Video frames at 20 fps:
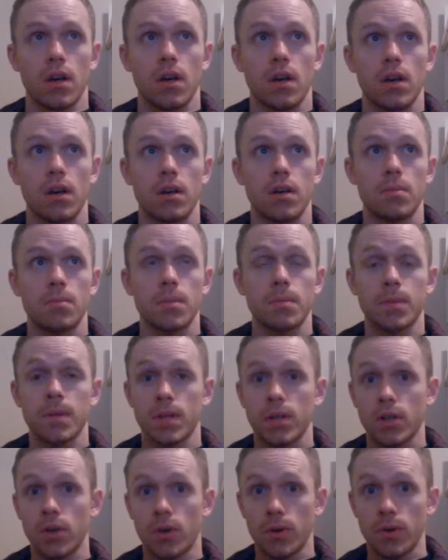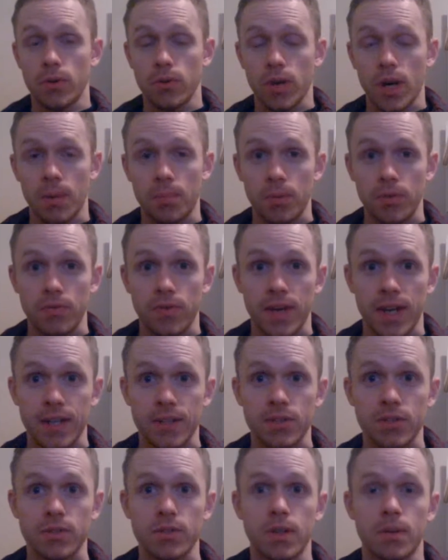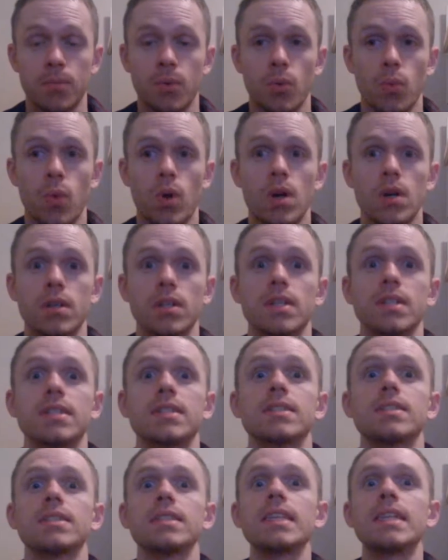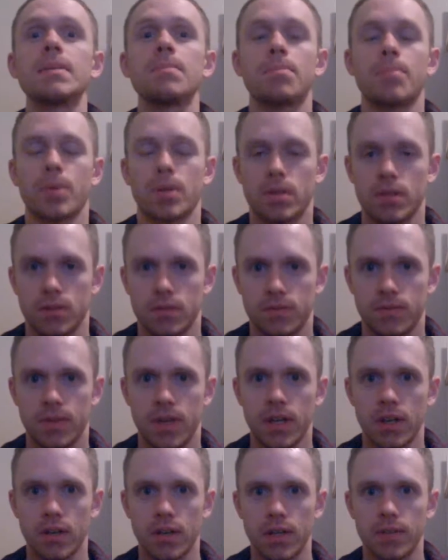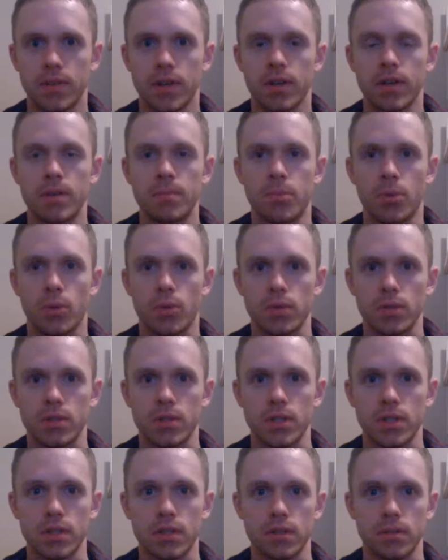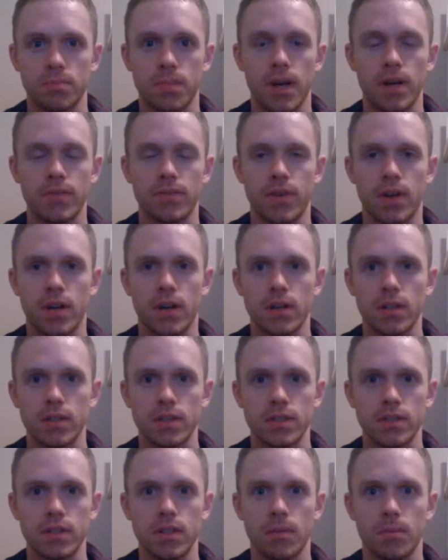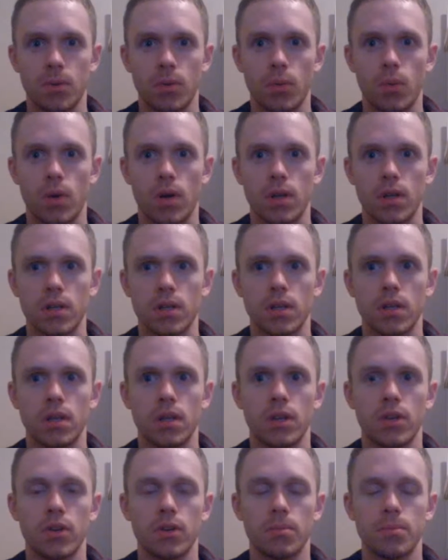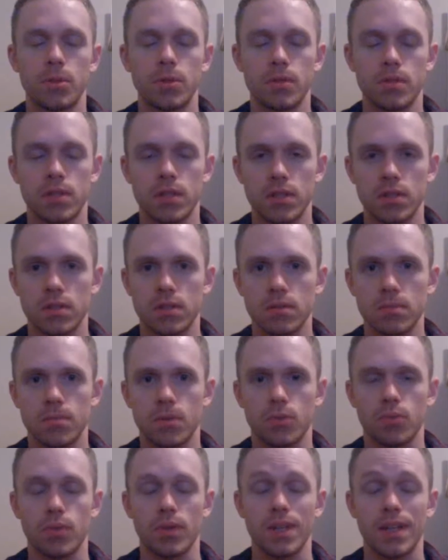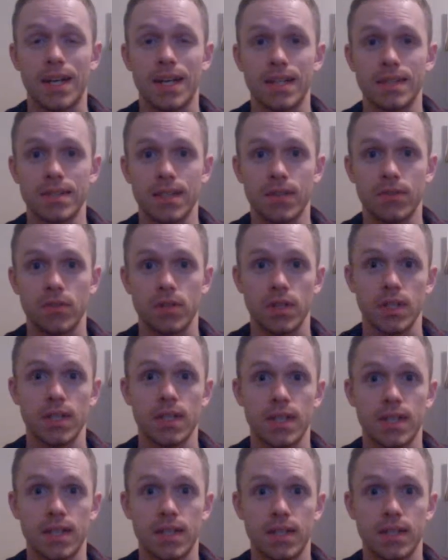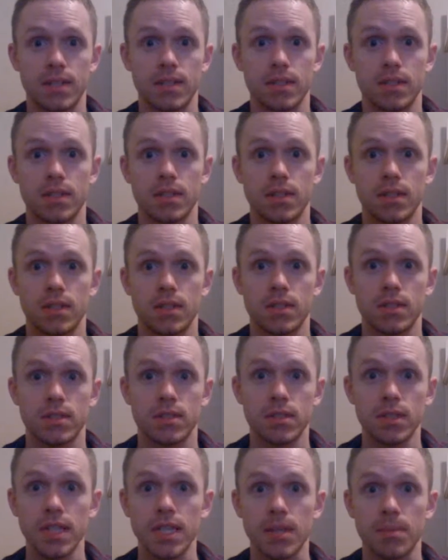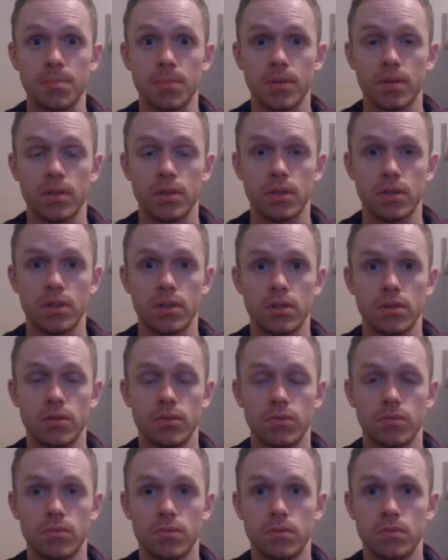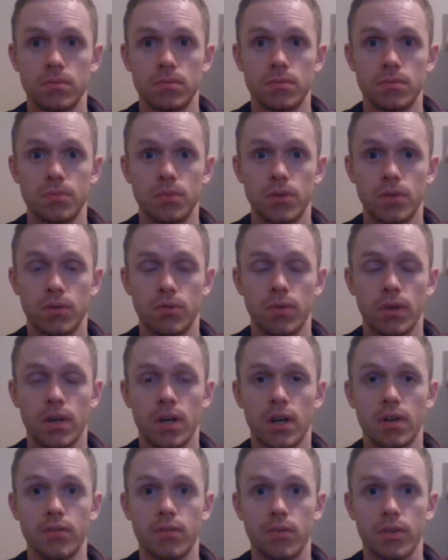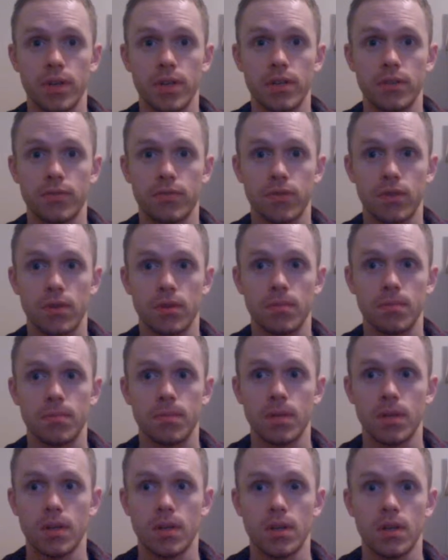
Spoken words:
I'm going to go into a couple factors. Number one, sleep. Very, very important. By far, it's number one. Your immune system relies heavily on sleep, your recovery from